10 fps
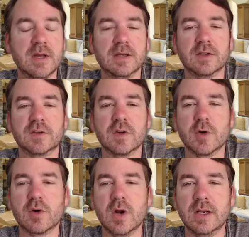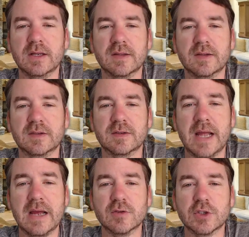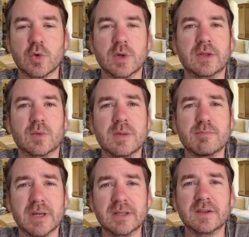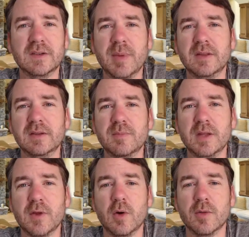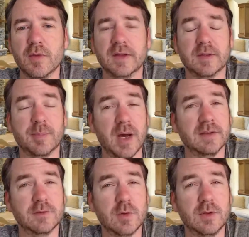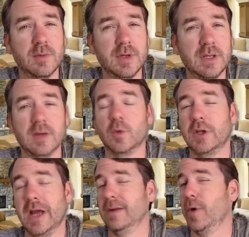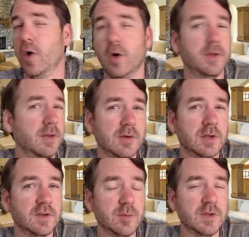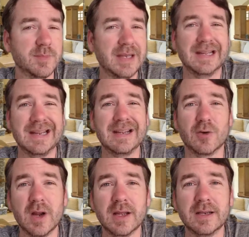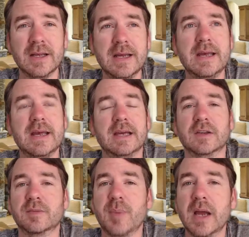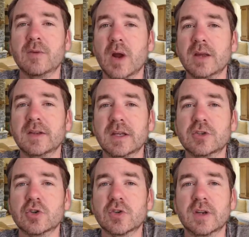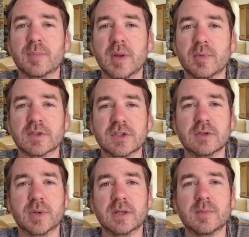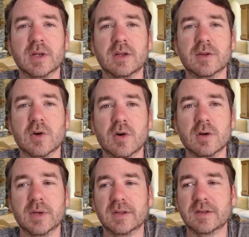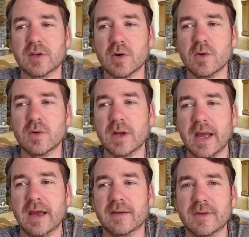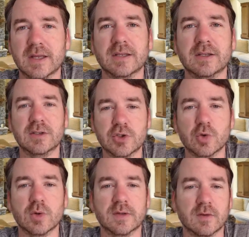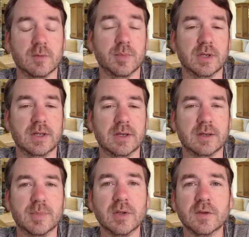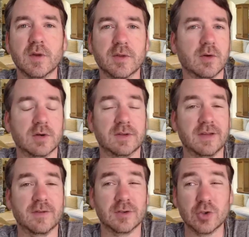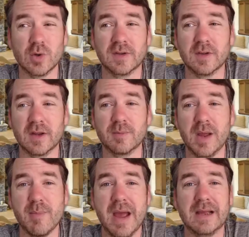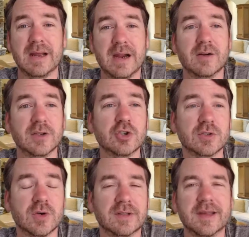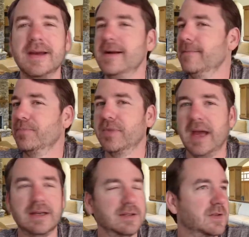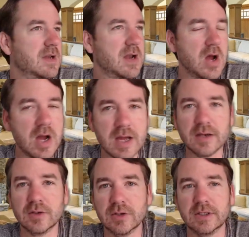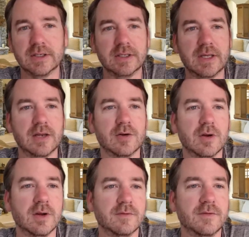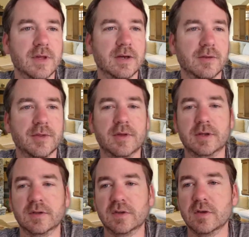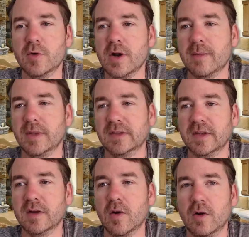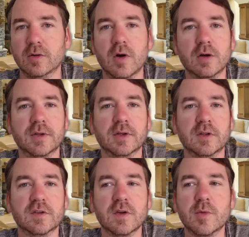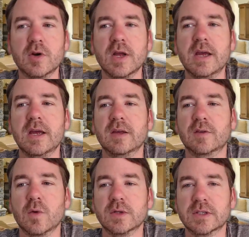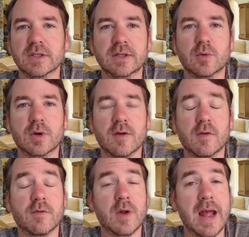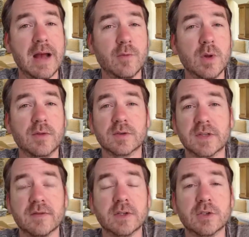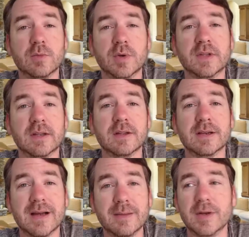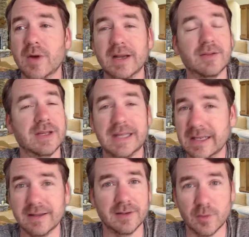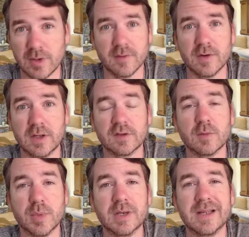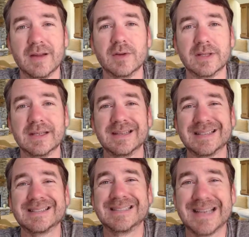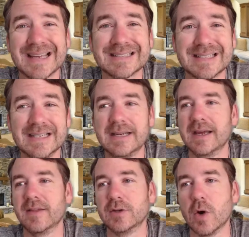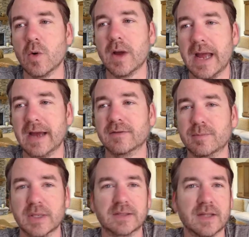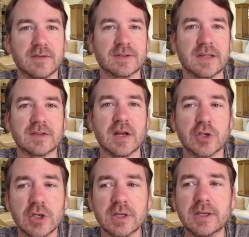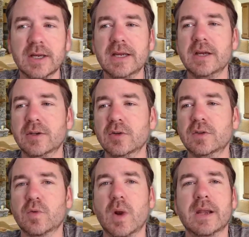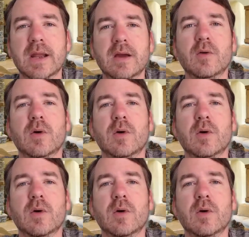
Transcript: Consumer credit is down to $23 billion spent this month, although that's a positive $23 billion. And when you add up all the other consumer spend, it ain't great. And despite rising interest rates, people are still putting money on the card because they don't have any choice, or they're putting bills on the card because they have any choice, and they got to pay it back at higher interest rates. That is not a good indicator of the health of the consumer. I've been saying all along the consumer is going to lead the recovery if we have one. They're 72% of the economy, and right now they can't lead the recovery because they're putting everything in debt and they don't have big savings. That's not good news right now.